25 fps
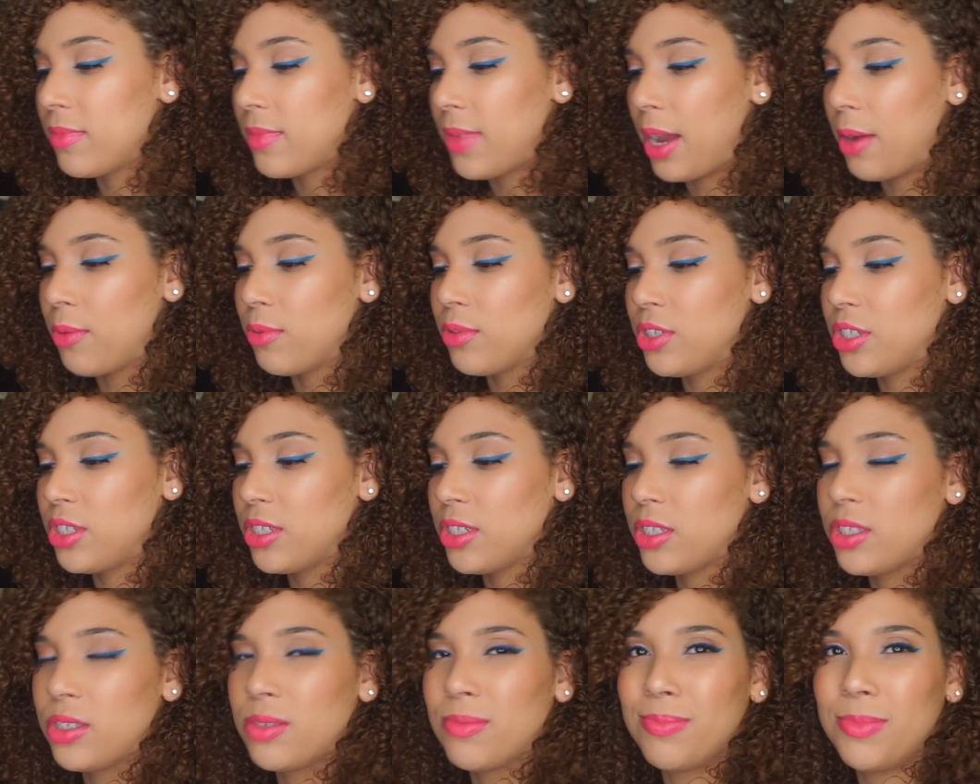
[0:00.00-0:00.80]
I was
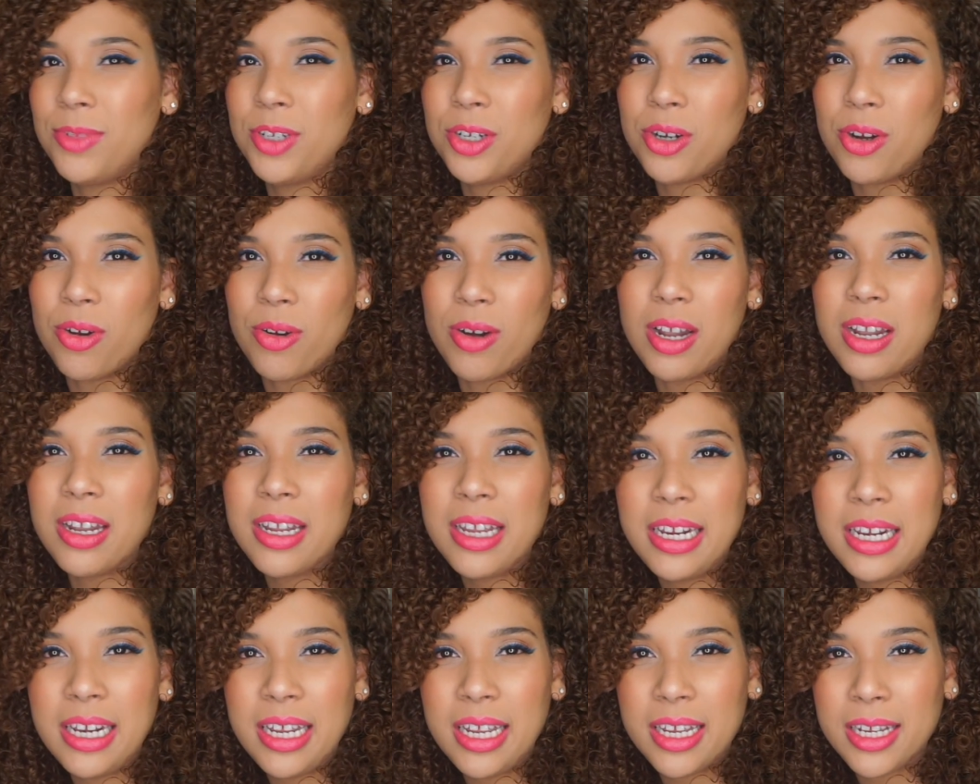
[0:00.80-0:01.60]
just, you know,
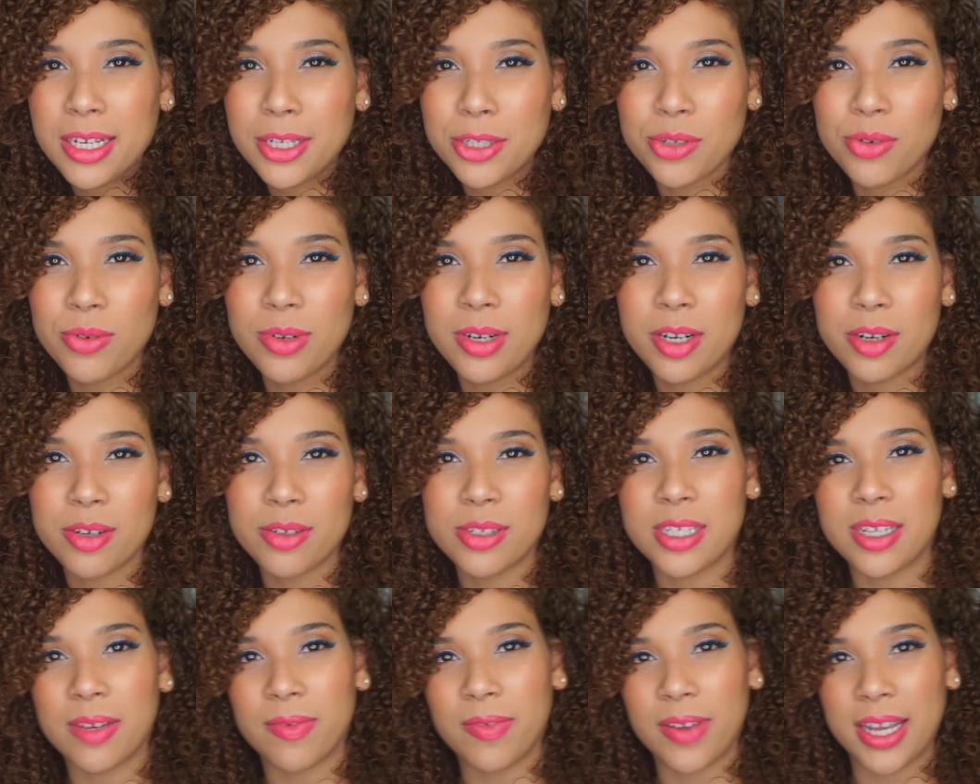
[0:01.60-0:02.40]
cleaning and doing little
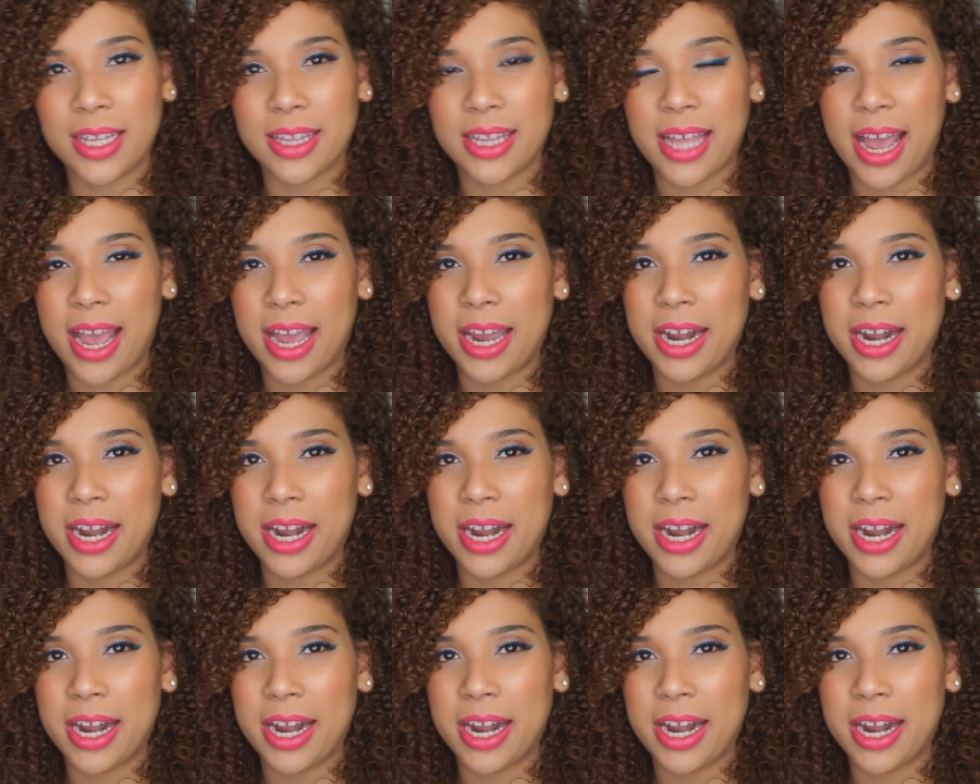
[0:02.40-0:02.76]
stuff like that.